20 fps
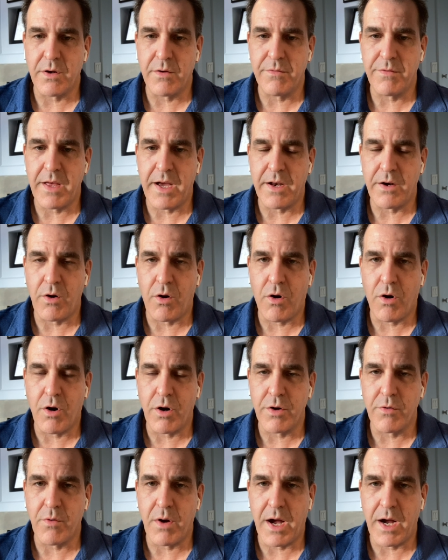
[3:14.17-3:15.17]
of that
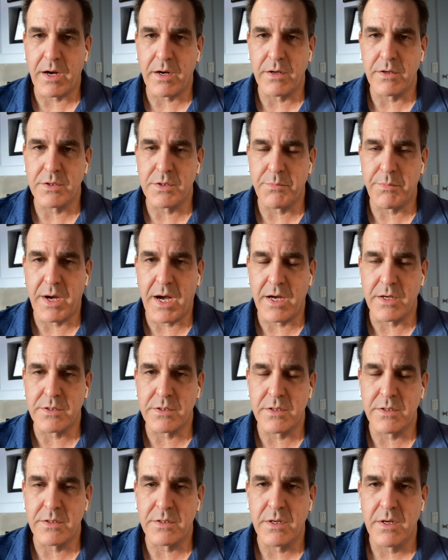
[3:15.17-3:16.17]
hard rock
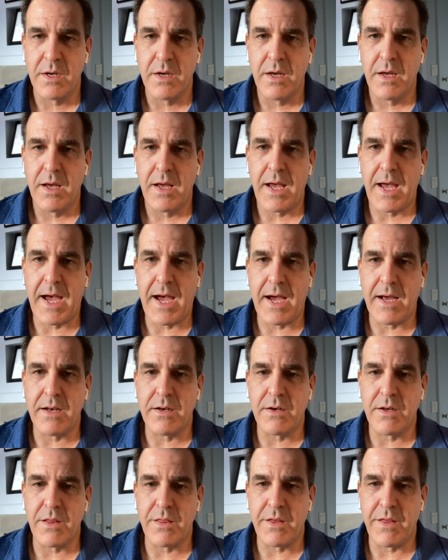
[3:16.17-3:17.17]
deposit.
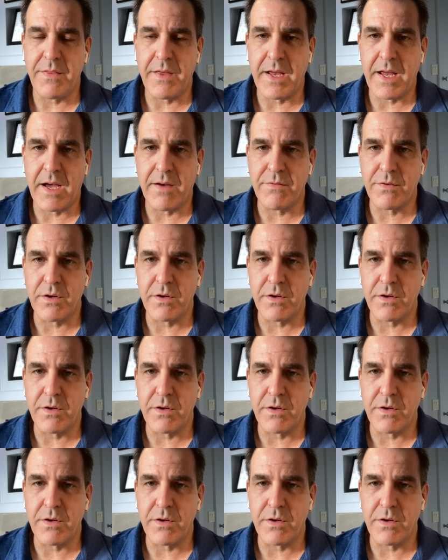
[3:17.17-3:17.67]
And then they have